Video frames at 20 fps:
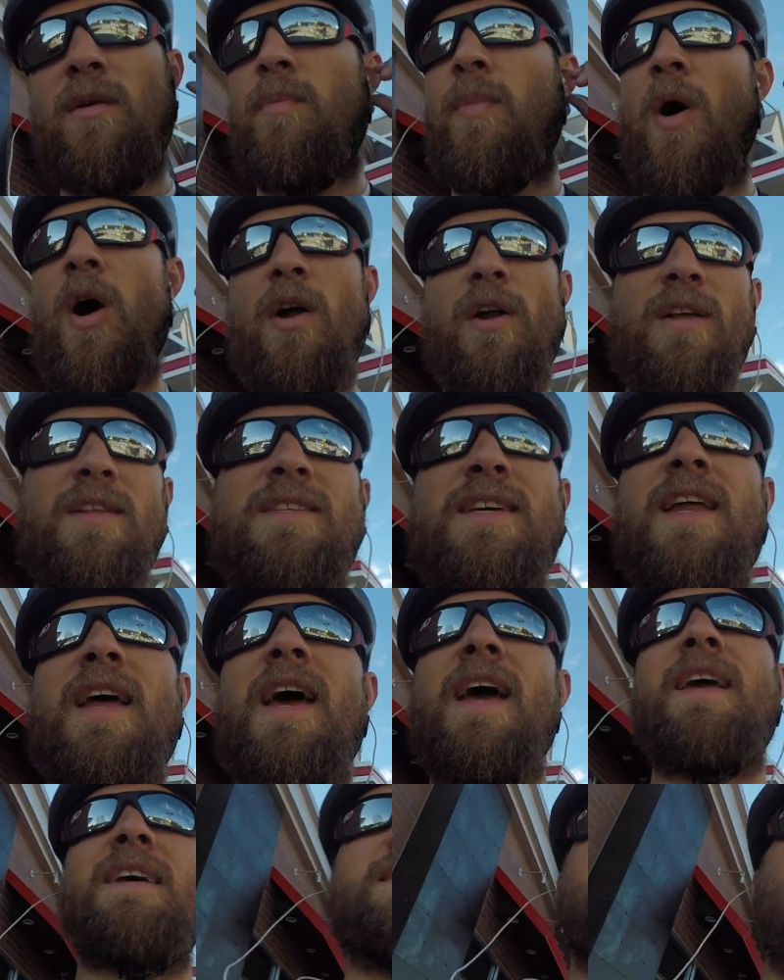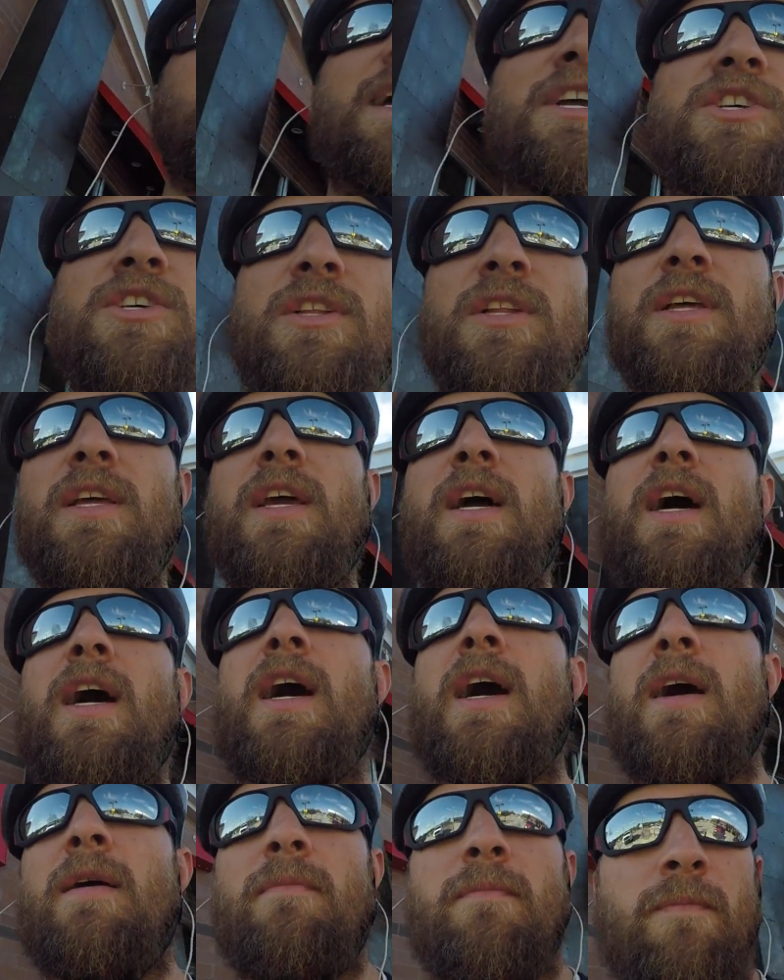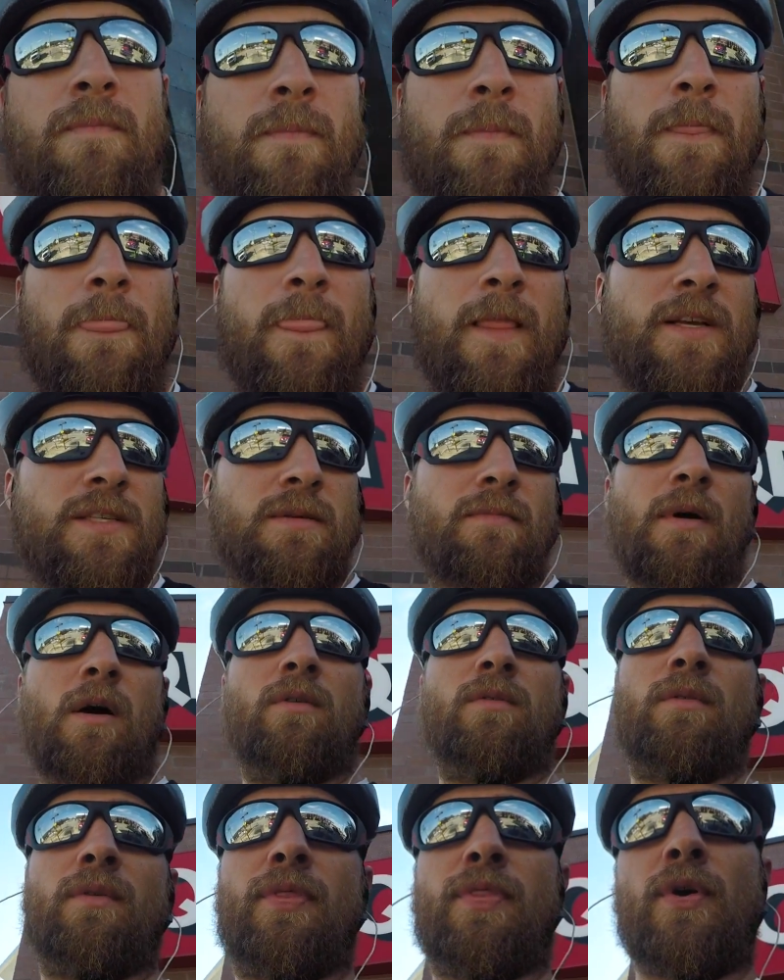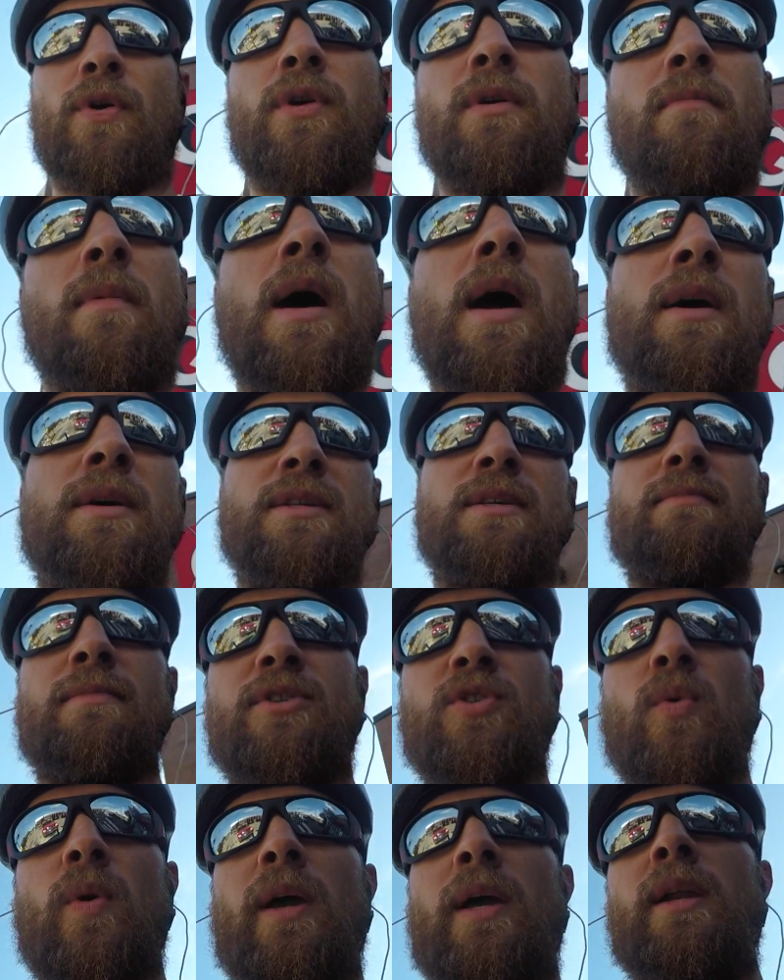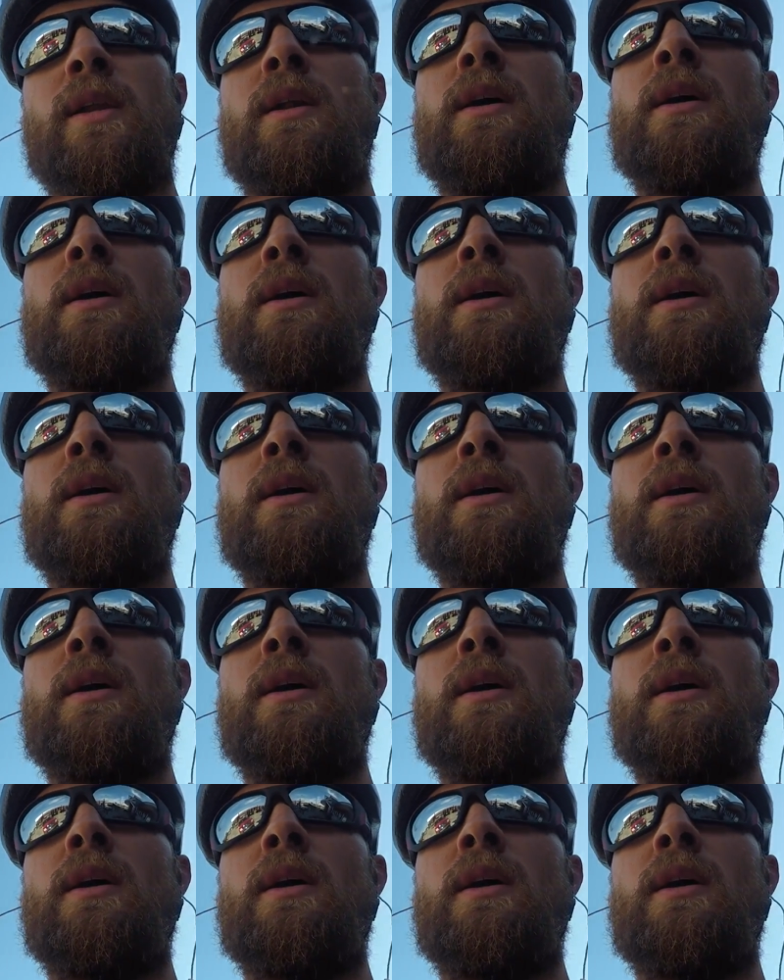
part of today is actually, um, there's about 30 miles in between.